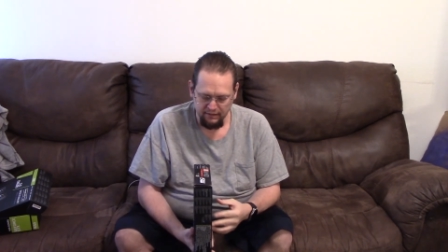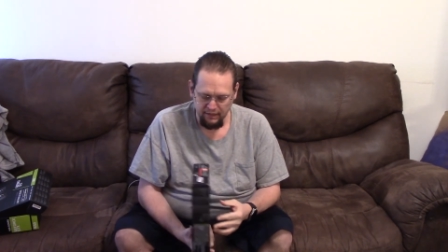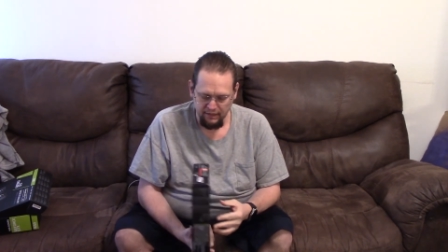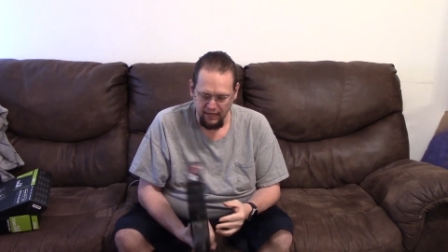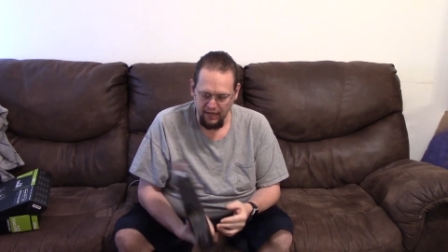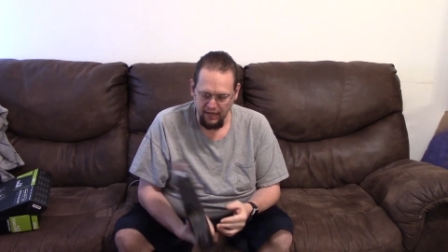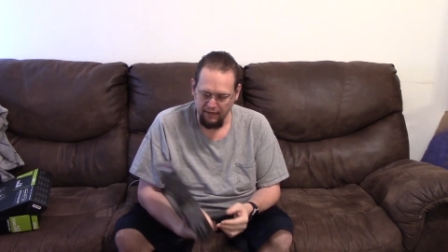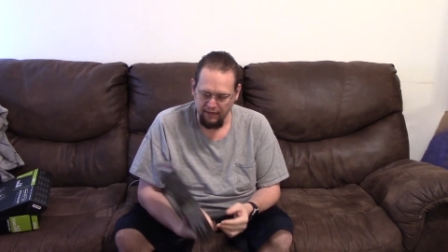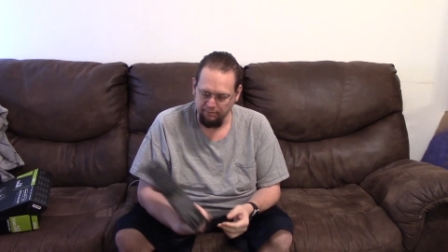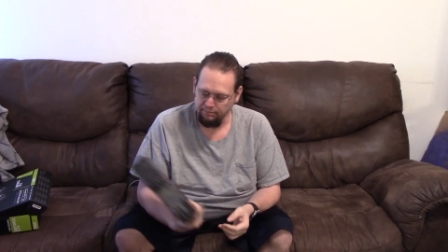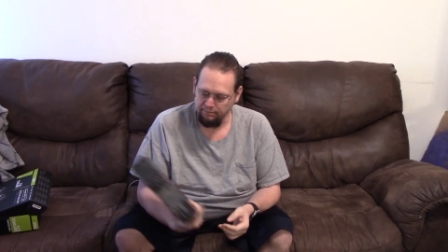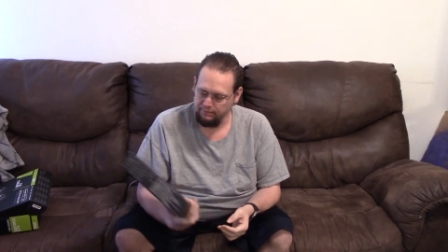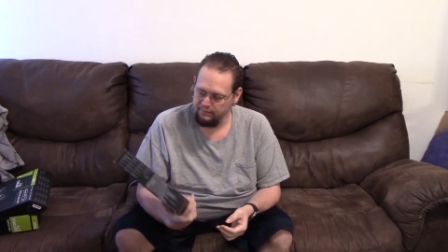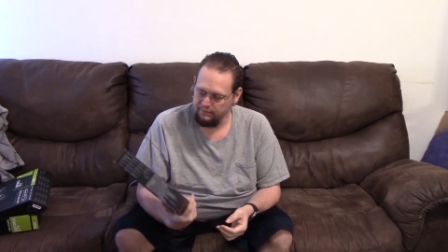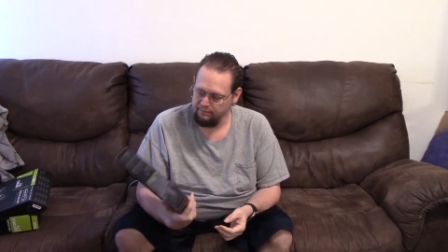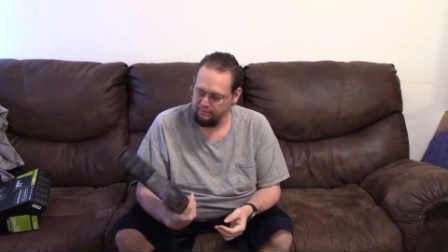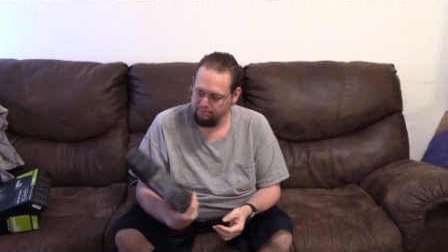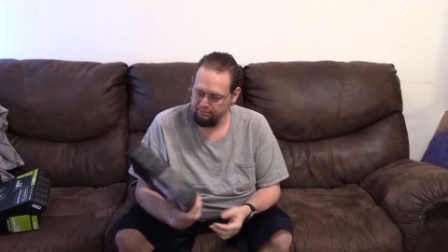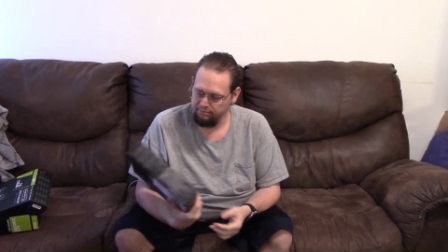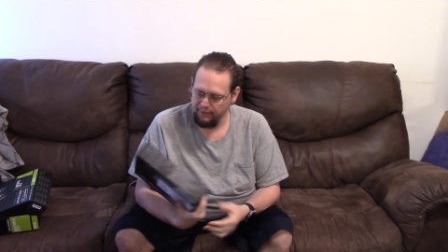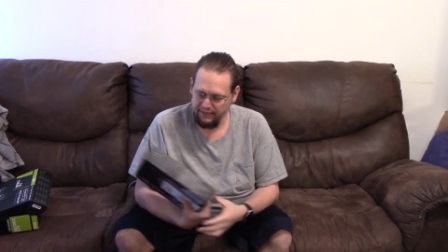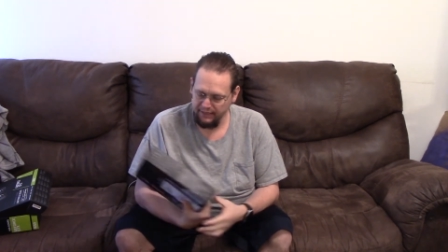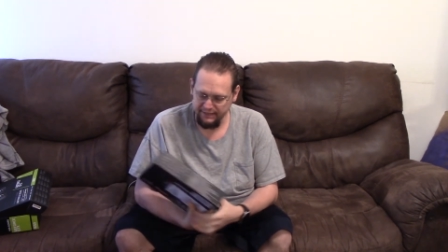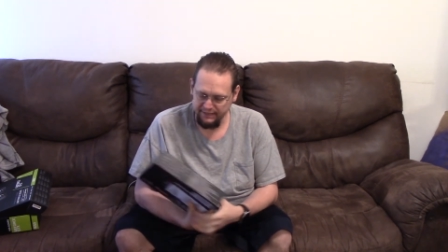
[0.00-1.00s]

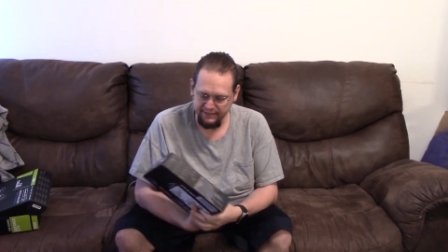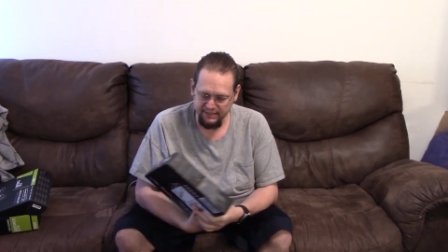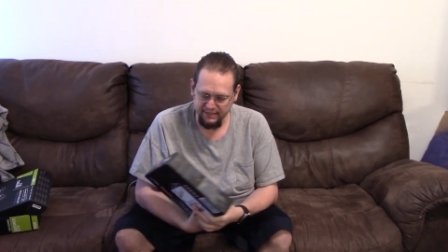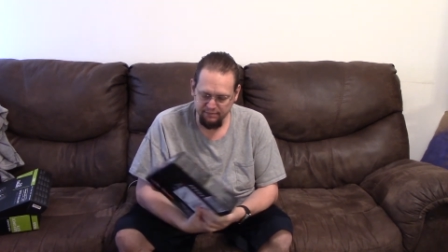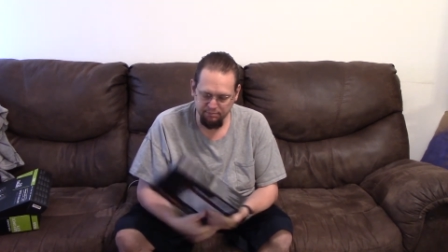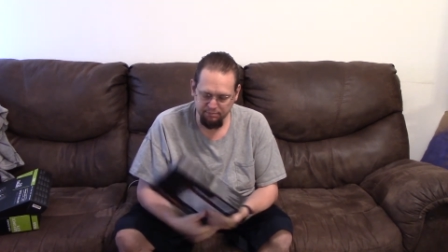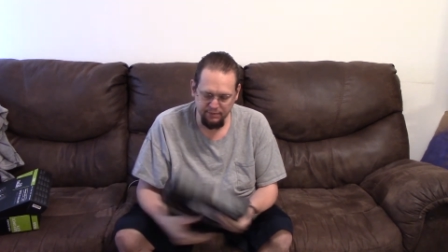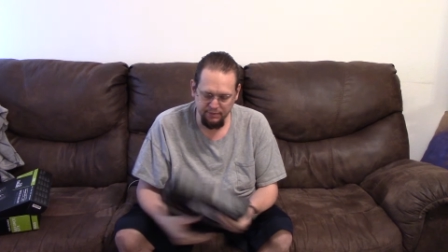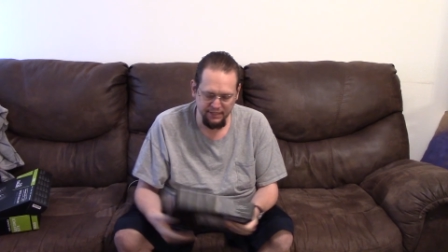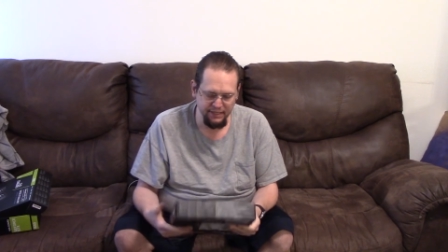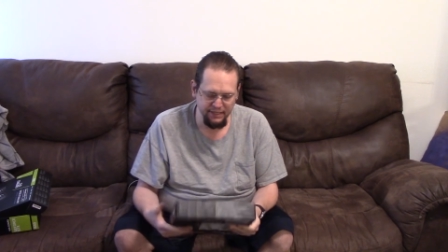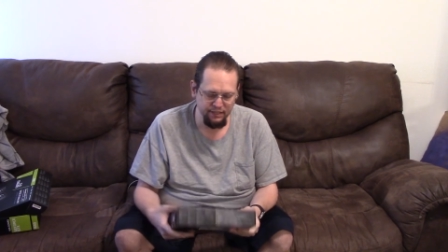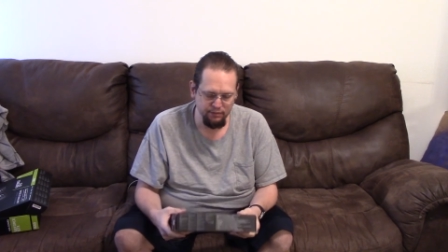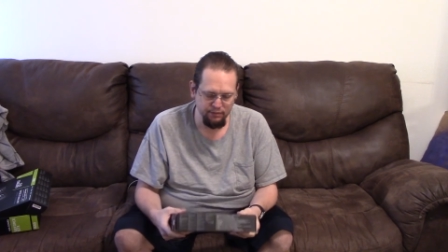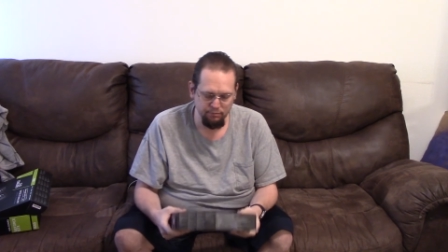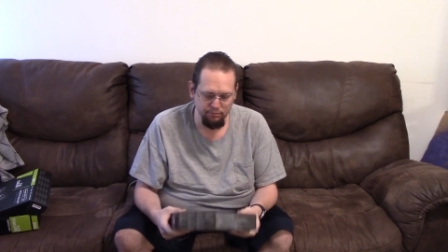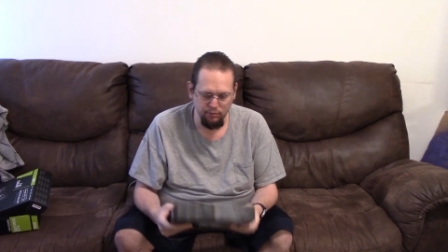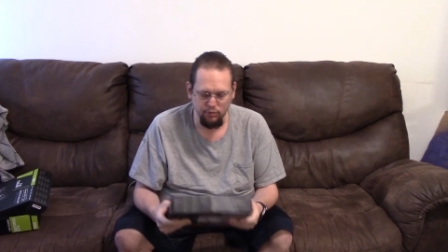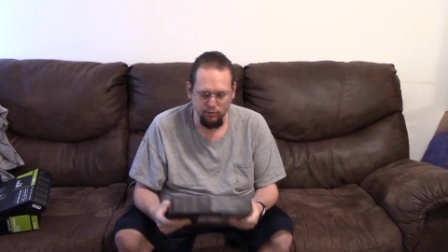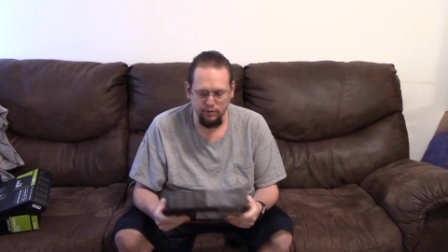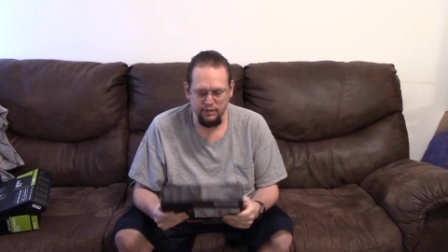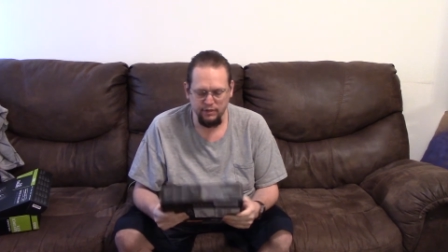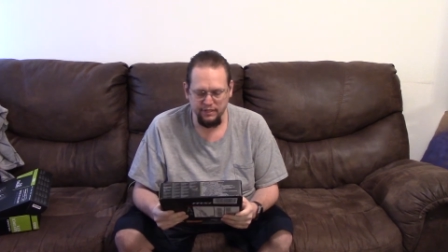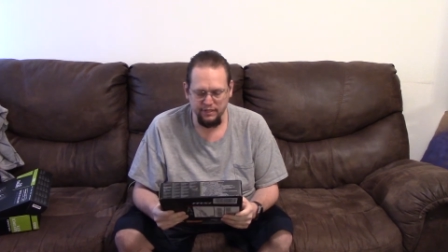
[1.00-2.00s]
But this particular
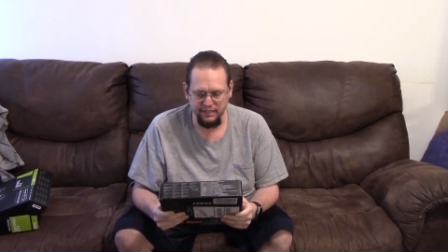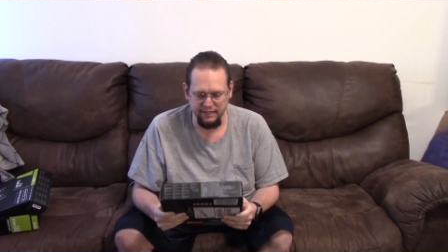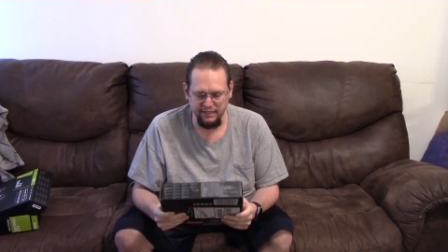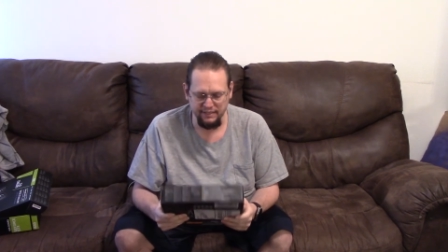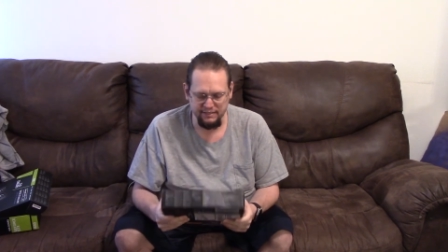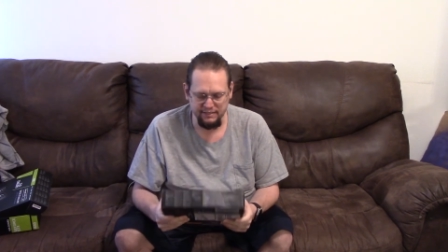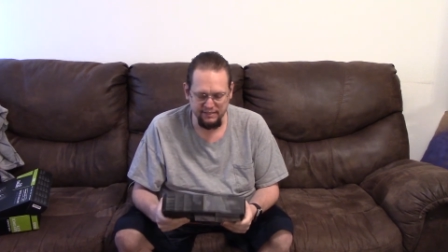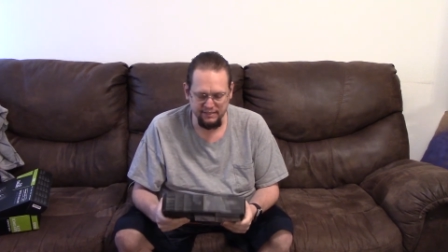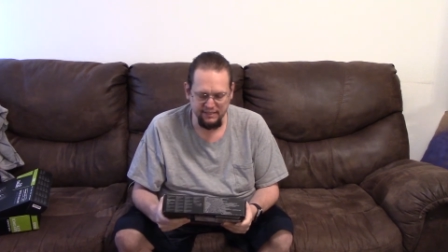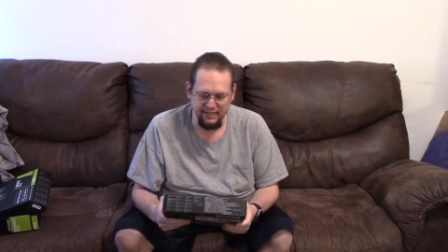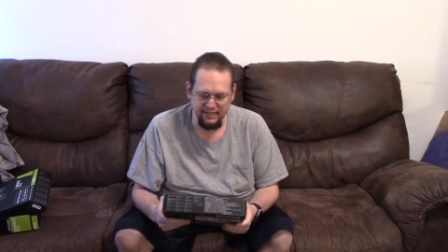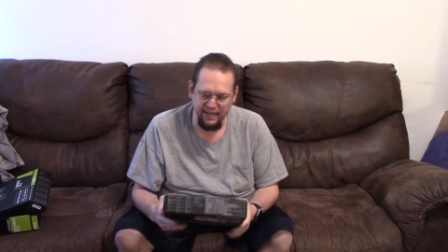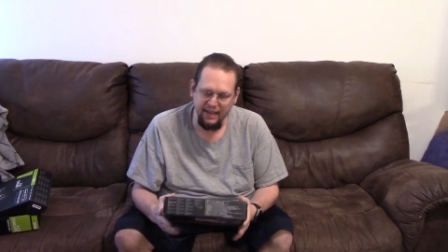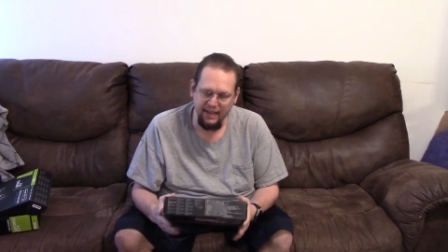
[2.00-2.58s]
board is the